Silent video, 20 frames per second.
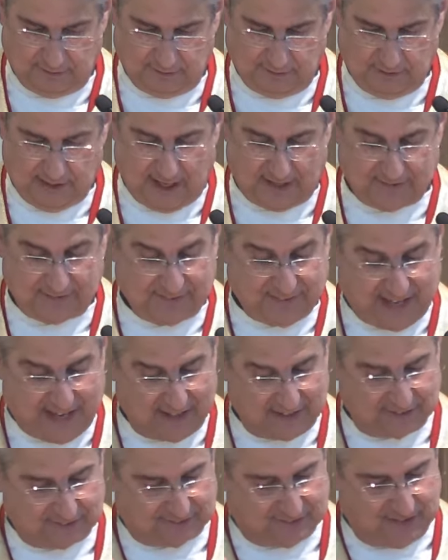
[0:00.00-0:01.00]
Yet that
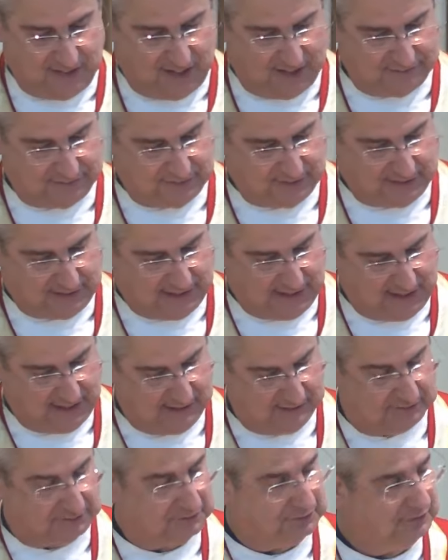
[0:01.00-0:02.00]
is not the
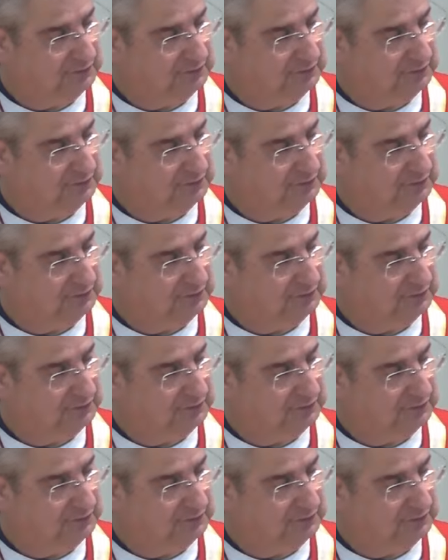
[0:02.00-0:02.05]
case